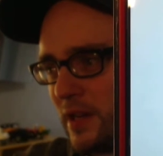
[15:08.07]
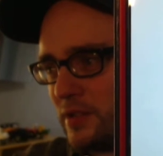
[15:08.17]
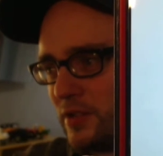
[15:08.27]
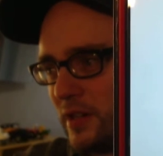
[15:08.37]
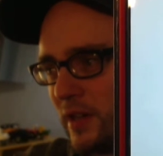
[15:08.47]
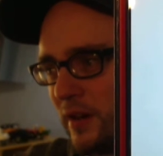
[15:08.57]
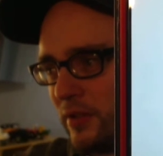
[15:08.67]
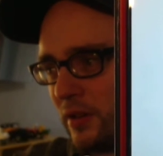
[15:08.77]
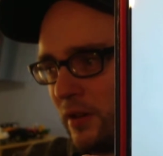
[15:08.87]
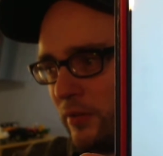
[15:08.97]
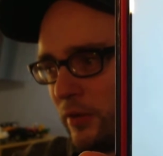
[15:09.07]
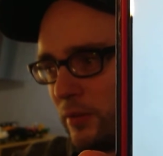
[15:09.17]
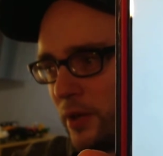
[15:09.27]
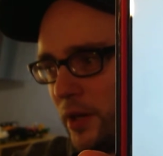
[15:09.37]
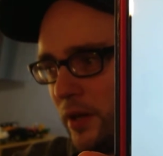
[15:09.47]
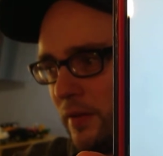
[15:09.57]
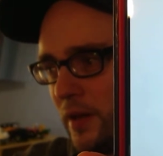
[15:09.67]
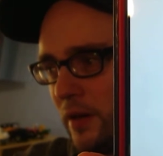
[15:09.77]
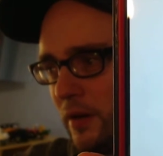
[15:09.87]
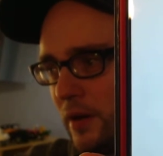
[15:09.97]
I was trying to get everything to level 3, and
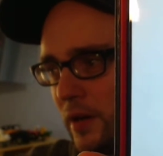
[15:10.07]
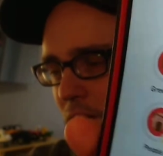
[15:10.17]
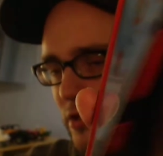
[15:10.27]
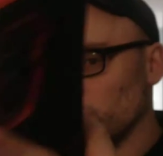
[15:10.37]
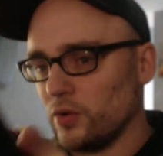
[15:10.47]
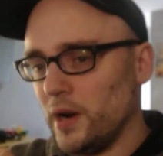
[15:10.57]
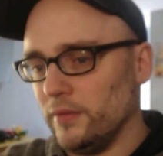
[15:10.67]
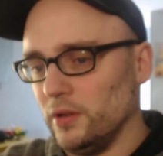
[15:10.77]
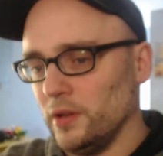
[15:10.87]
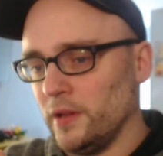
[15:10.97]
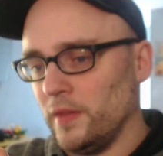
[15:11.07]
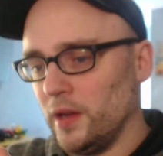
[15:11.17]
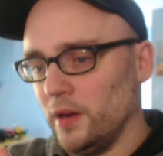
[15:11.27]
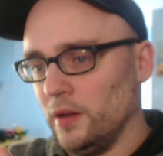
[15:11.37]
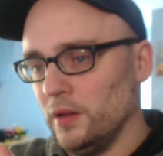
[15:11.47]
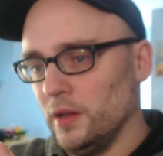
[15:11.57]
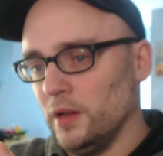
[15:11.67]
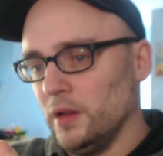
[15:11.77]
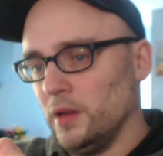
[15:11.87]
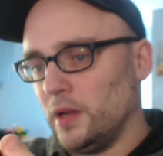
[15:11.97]
then I got to travel, and then
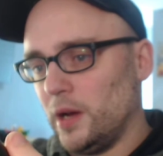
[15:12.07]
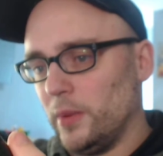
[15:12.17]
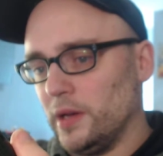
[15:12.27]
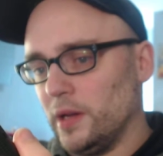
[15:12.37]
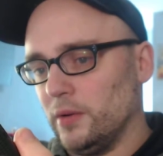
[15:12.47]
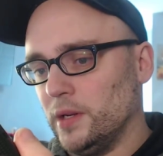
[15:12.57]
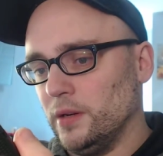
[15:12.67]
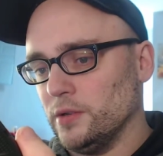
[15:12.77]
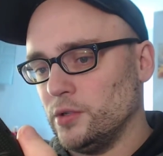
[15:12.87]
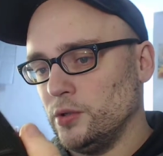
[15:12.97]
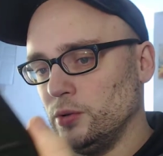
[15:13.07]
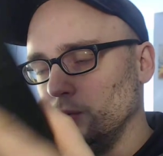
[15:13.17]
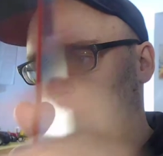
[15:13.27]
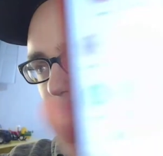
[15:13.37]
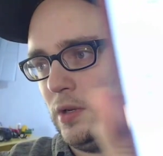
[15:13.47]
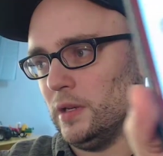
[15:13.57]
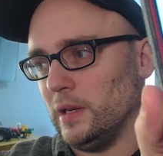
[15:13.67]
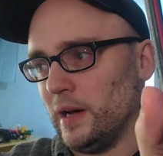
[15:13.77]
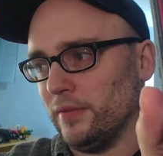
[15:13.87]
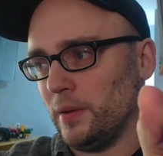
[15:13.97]
I went down here to
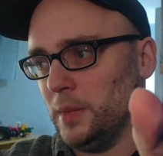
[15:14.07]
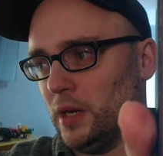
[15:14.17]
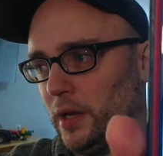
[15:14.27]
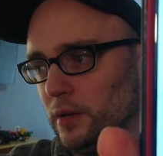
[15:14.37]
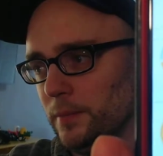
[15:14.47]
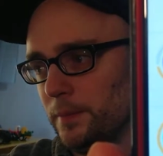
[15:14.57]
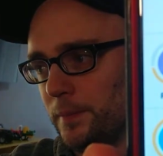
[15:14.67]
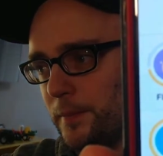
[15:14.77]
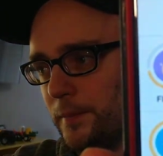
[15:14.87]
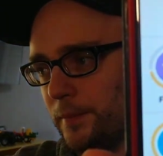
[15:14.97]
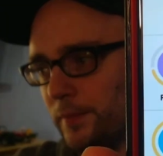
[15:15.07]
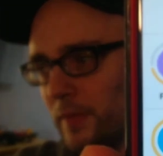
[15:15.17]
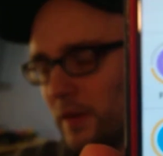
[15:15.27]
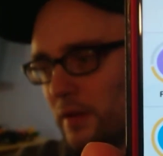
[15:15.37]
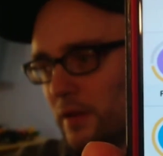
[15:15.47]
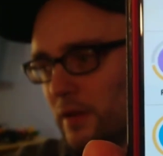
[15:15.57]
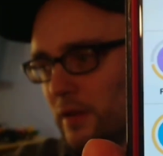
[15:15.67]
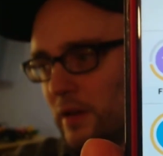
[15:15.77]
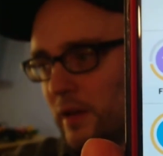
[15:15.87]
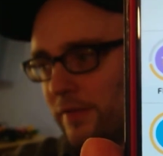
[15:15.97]
La Familia.
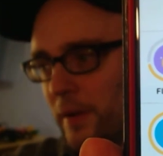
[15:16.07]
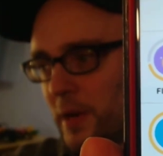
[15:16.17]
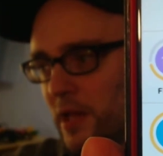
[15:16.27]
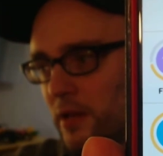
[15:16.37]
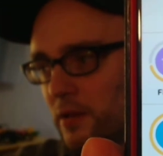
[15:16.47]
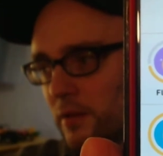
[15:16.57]
Les Familles.